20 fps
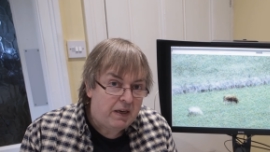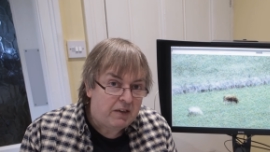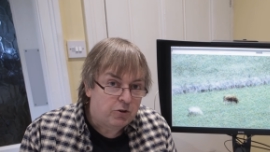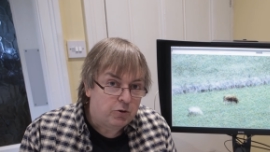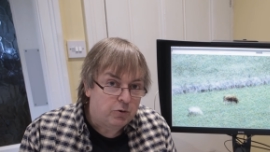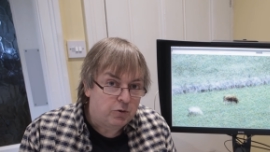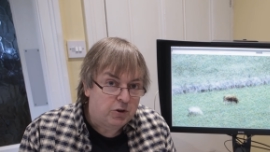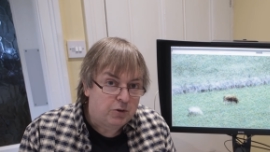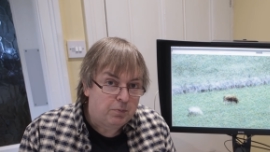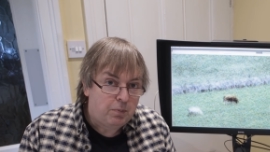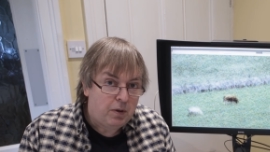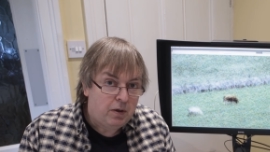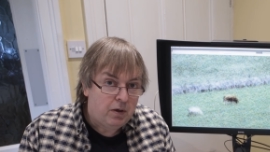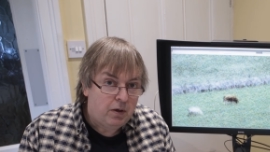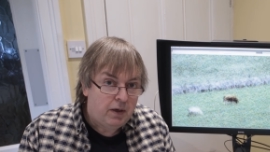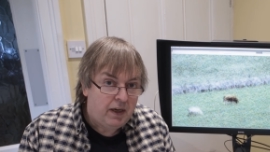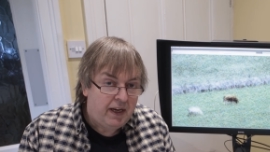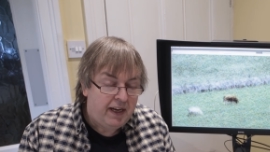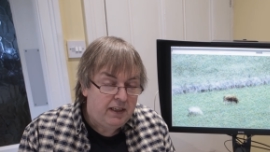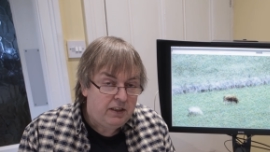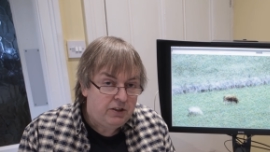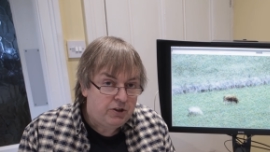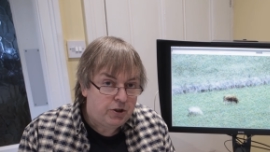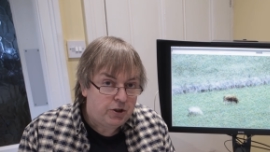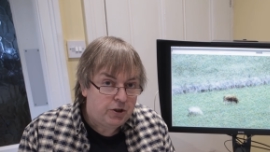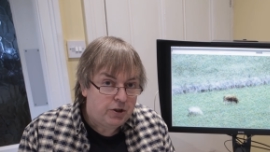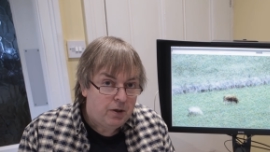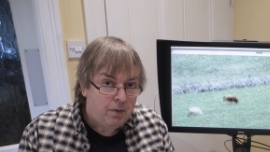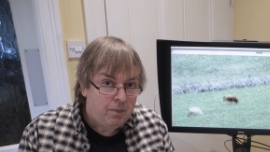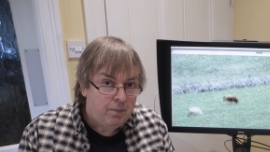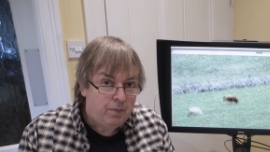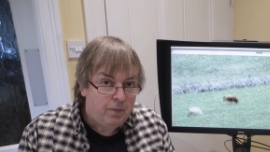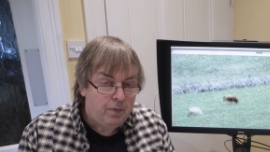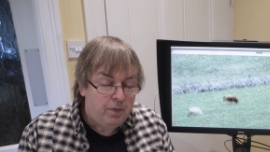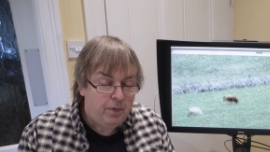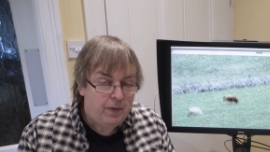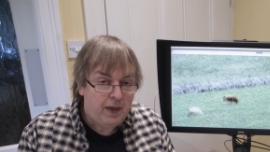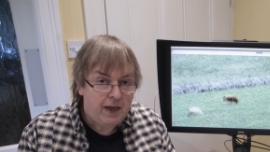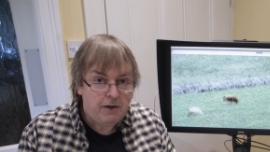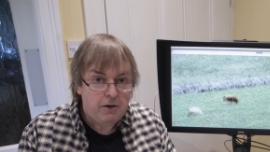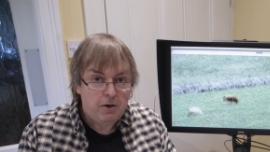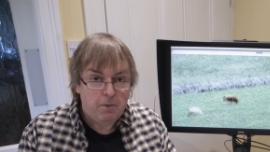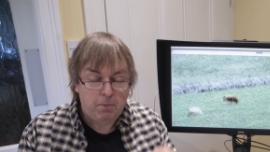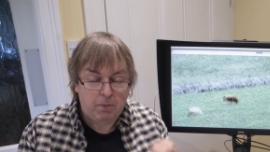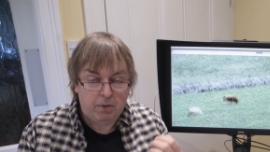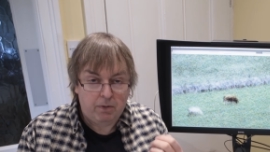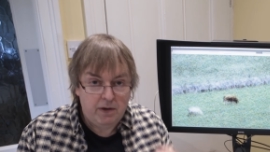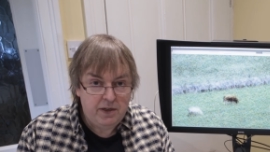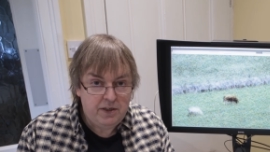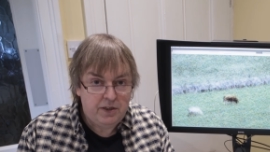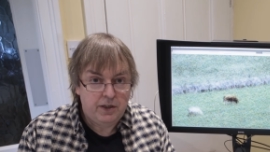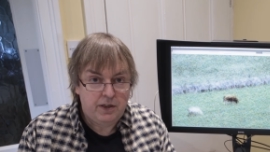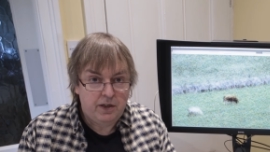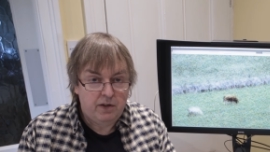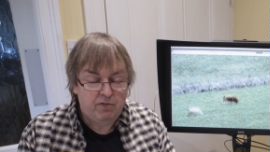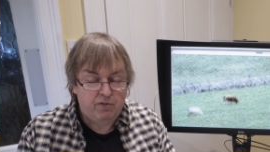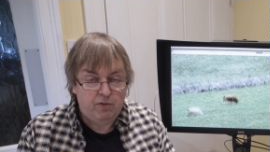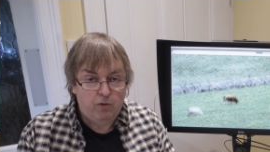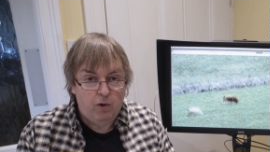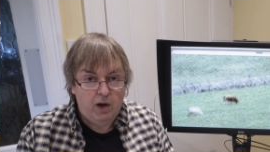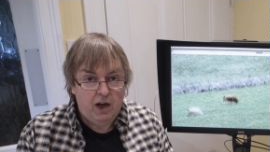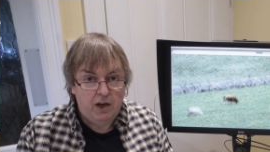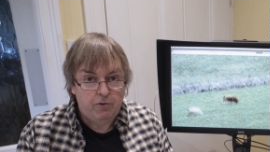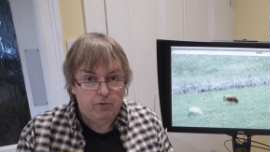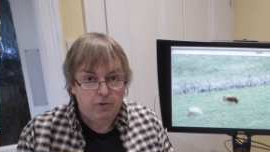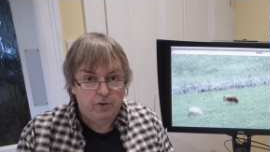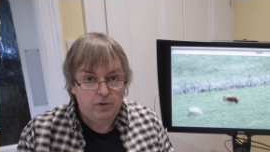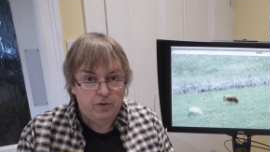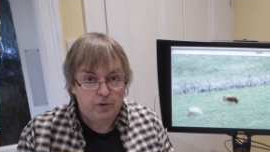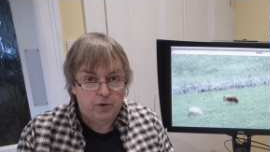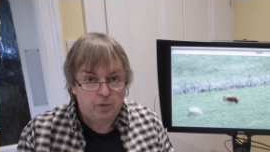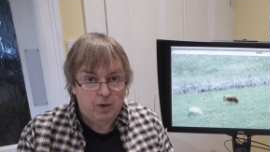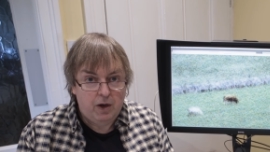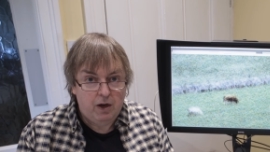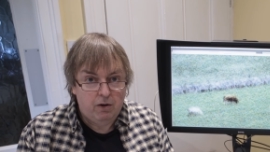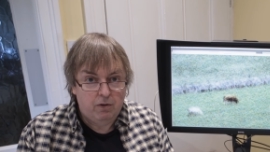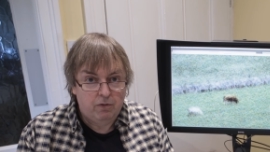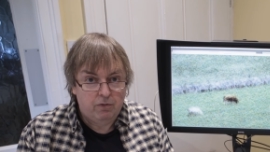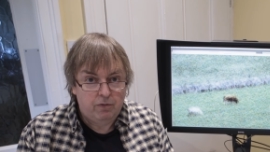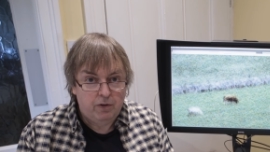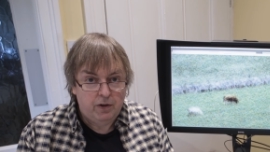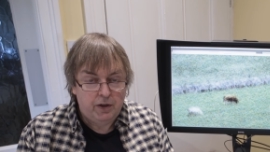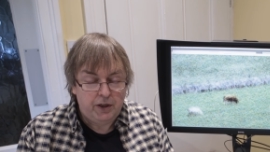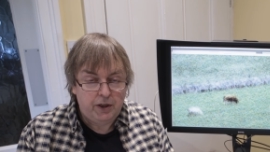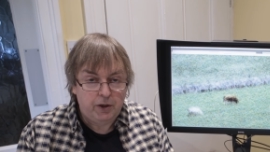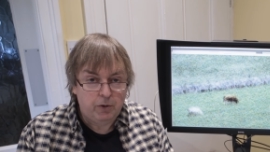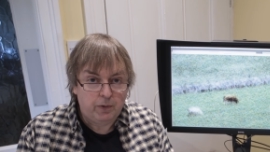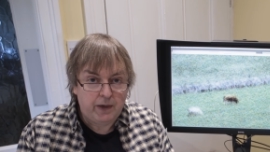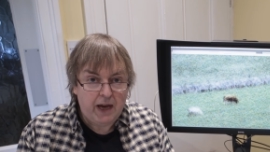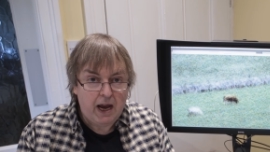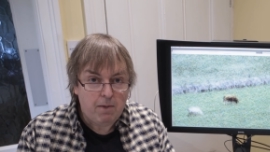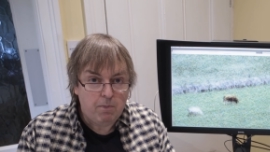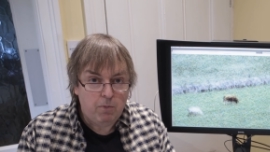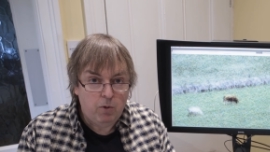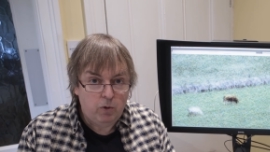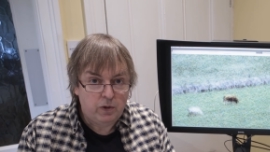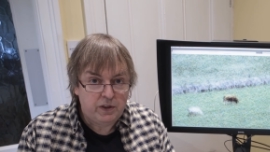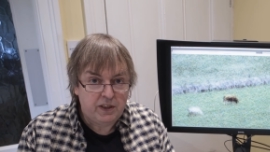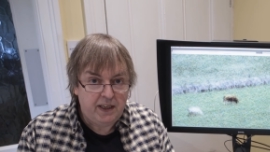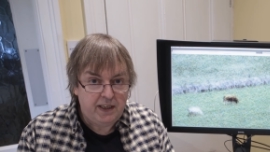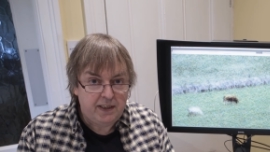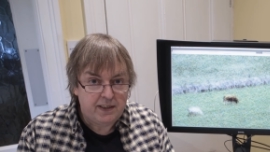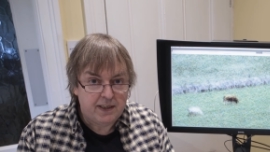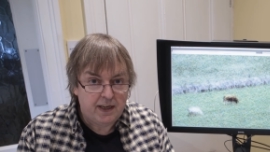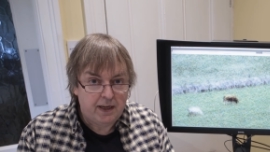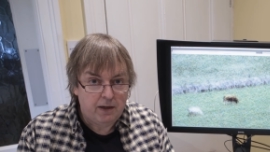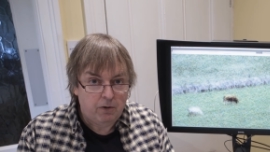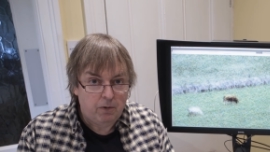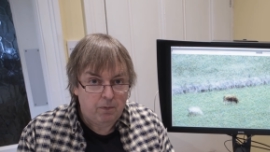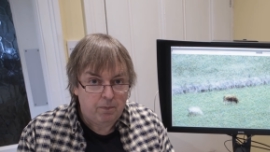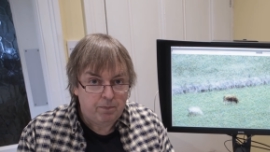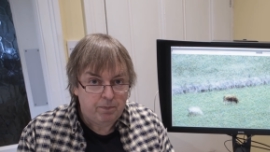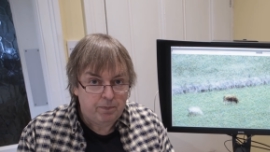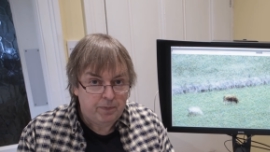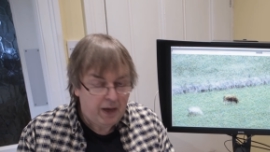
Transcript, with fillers: pixels per inch, then print it at 412. You'll get more detail.